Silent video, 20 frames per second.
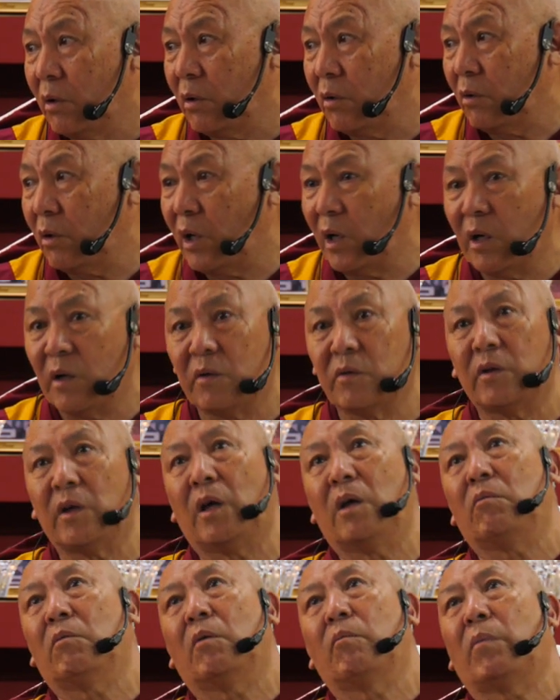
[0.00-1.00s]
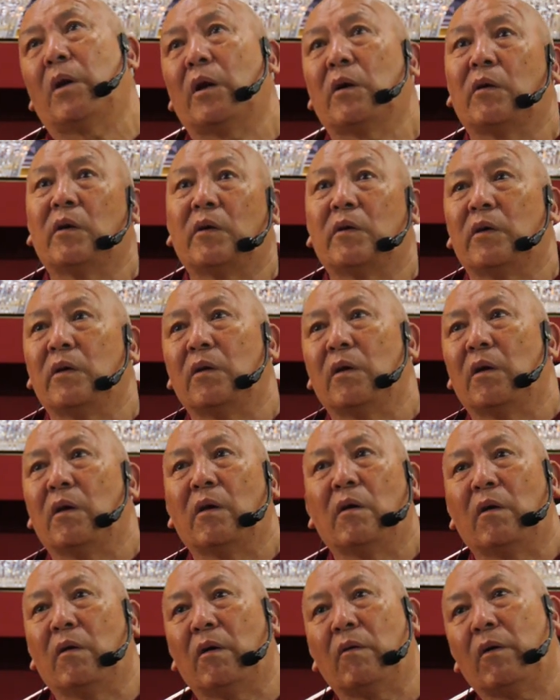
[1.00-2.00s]
You can't say, I'm a practitioner,
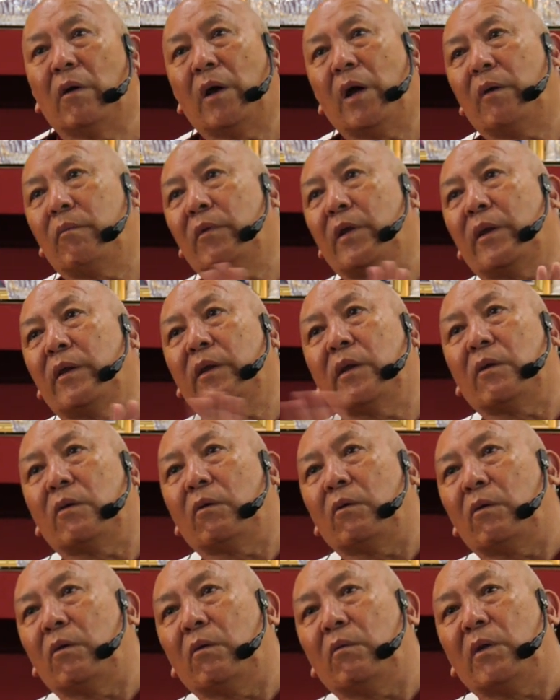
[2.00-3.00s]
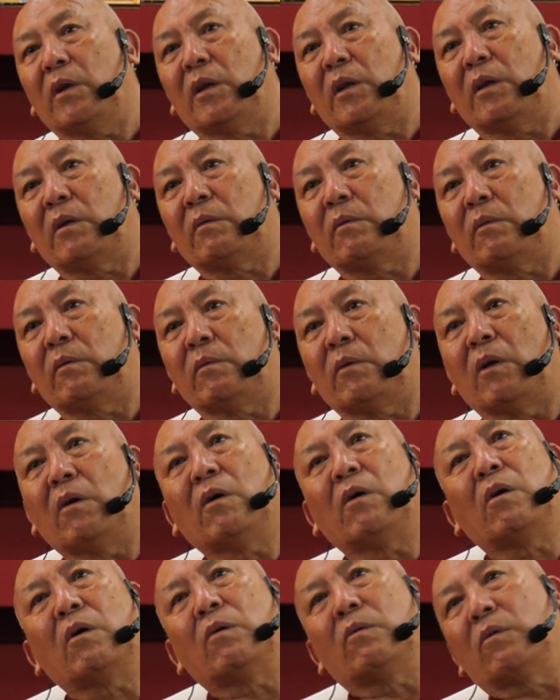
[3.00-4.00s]
I have nothing to do with these people.
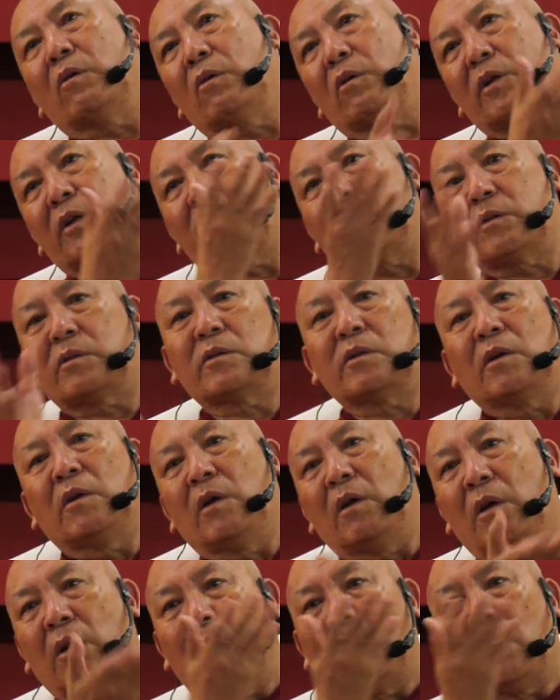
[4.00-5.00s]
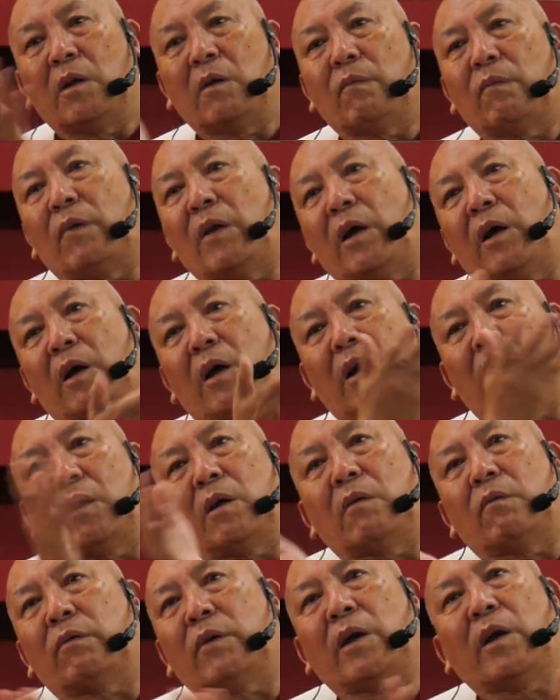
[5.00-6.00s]
Oh, world is in flood
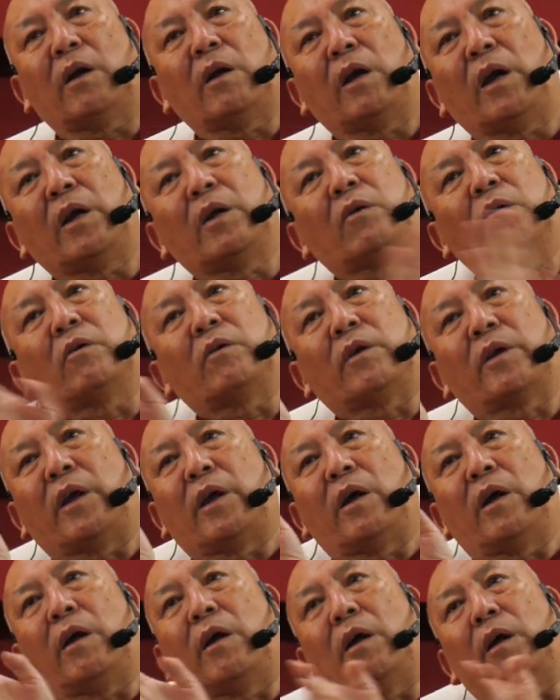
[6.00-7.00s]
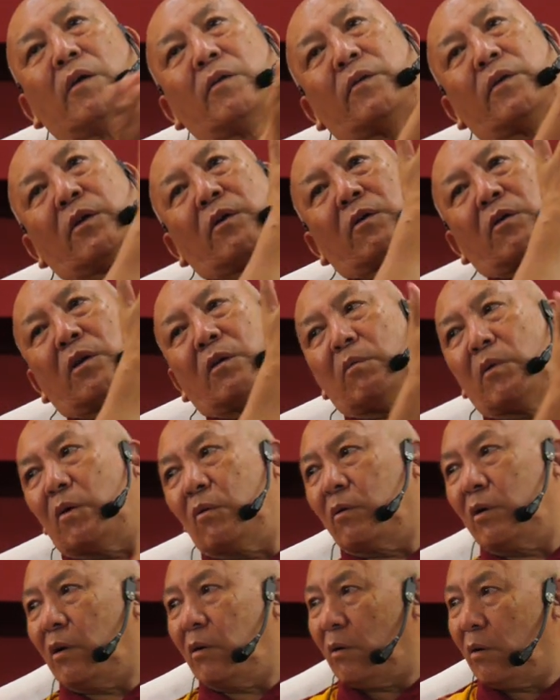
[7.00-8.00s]
and fire, I don't care, I sit on the
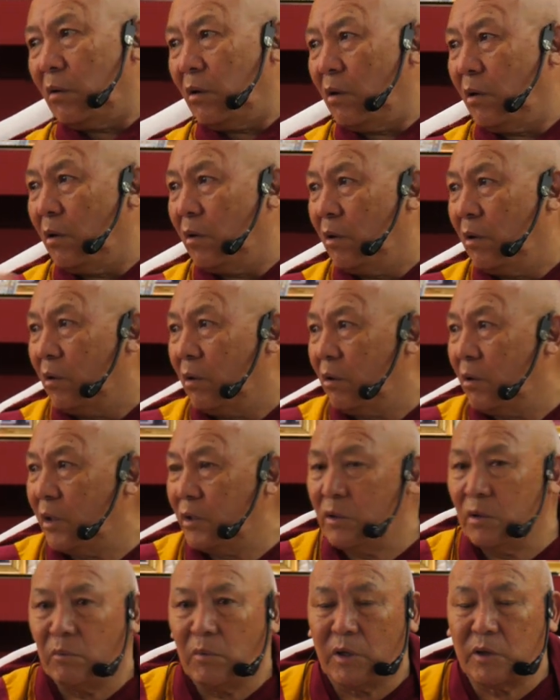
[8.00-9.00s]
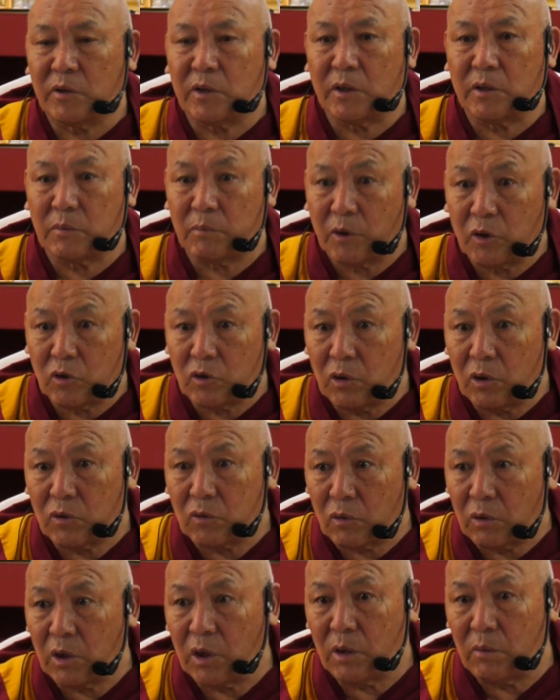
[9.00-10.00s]
mountain. Doesn't make sense, because you're
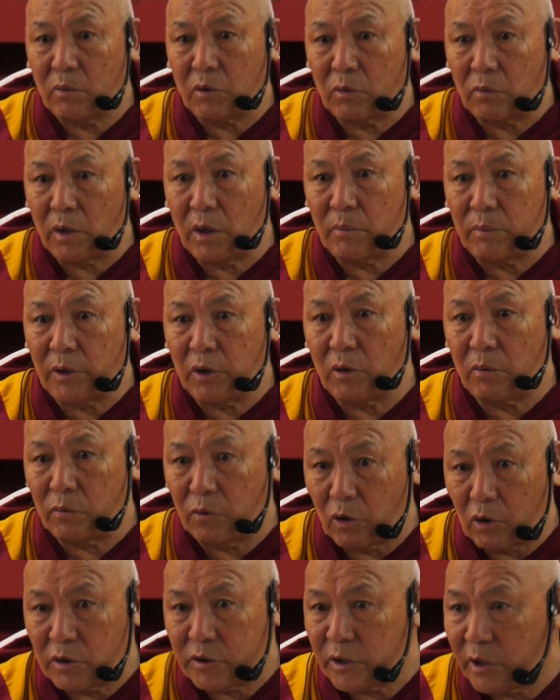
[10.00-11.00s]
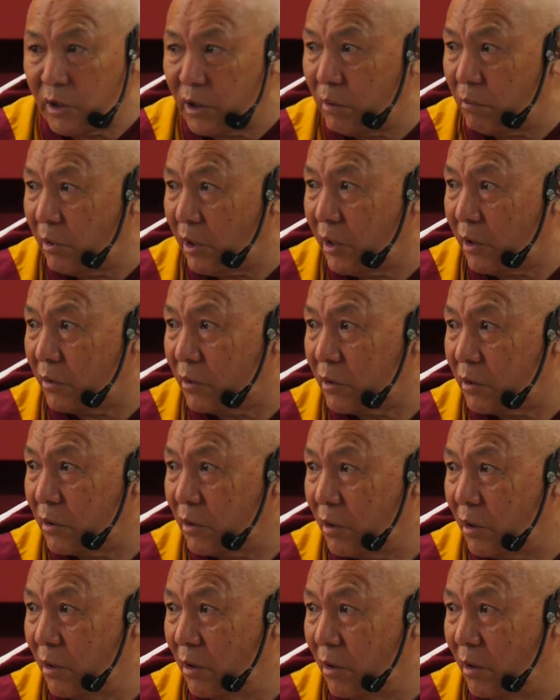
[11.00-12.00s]
talking about well-being of all sentient beings.
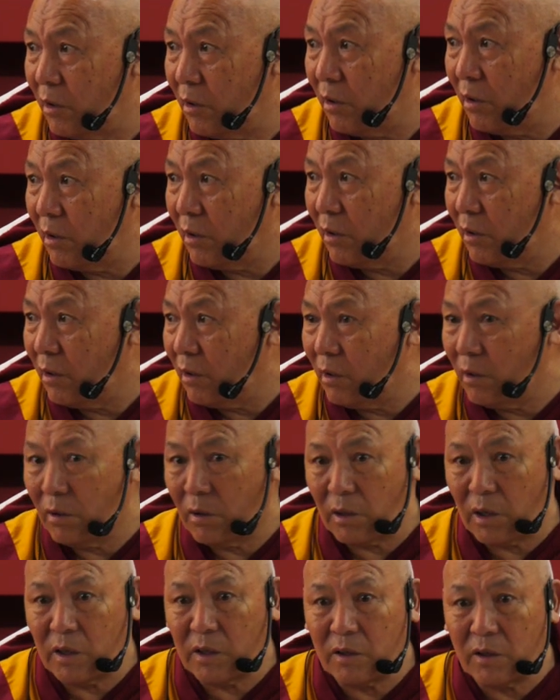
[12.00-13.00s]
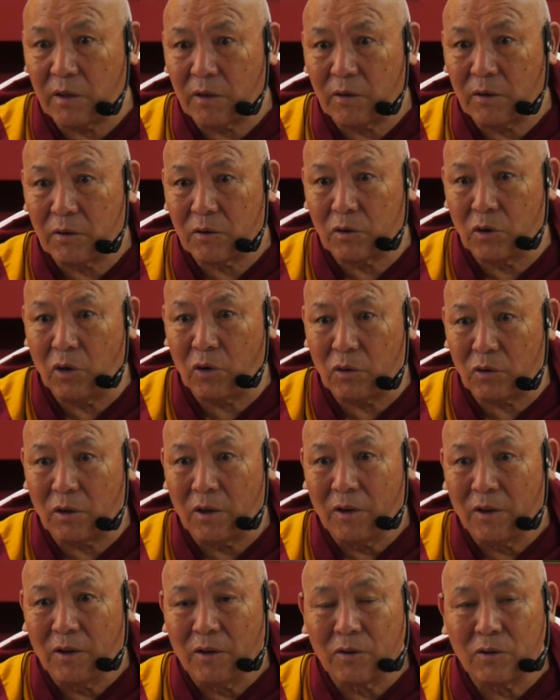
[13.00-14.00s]
Right?
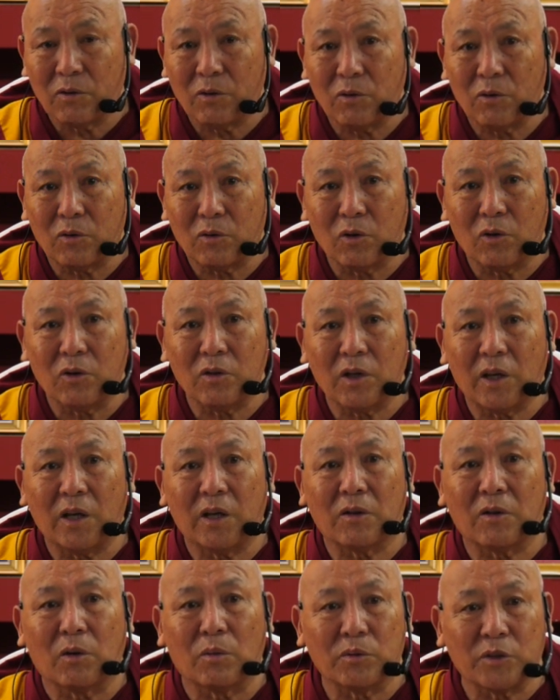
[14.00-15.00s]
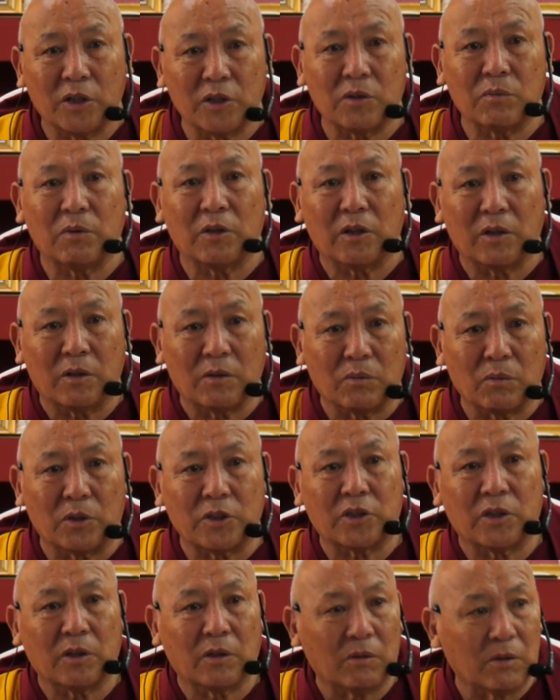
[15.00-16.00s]
So you don't get obsessed with this
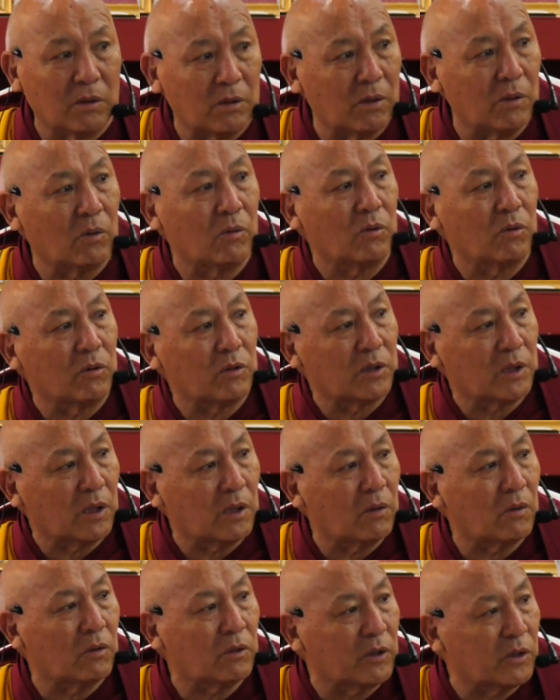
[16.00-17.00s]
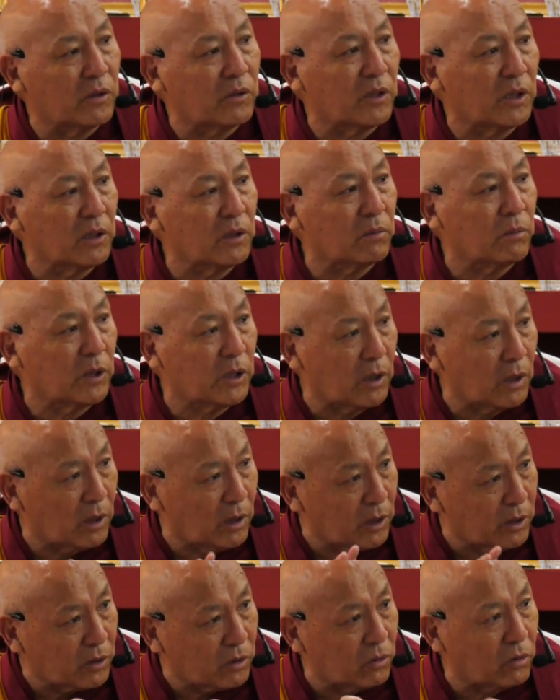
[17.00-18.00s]
watching news and all these things, but at
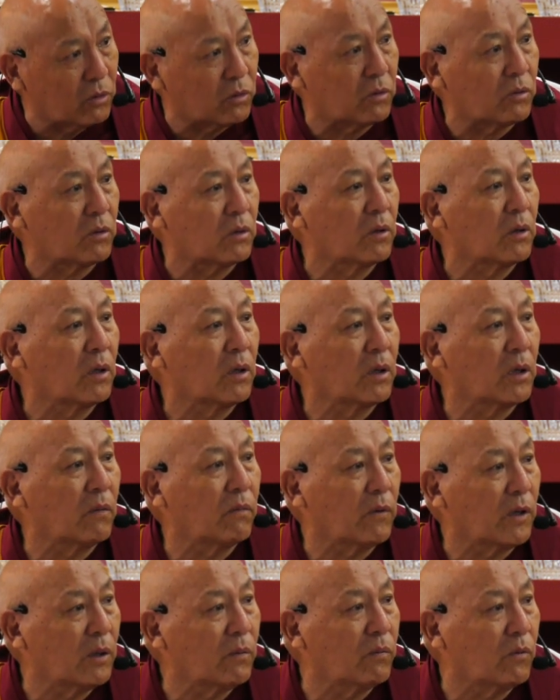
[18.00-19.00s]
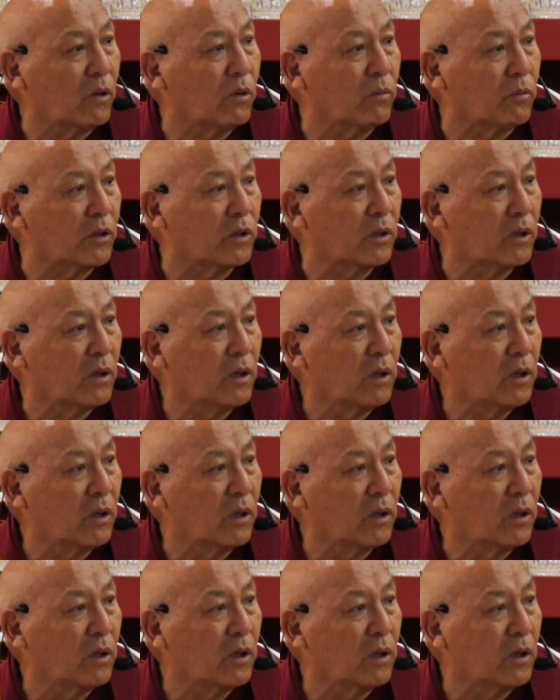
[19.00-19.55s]
least you should keep informed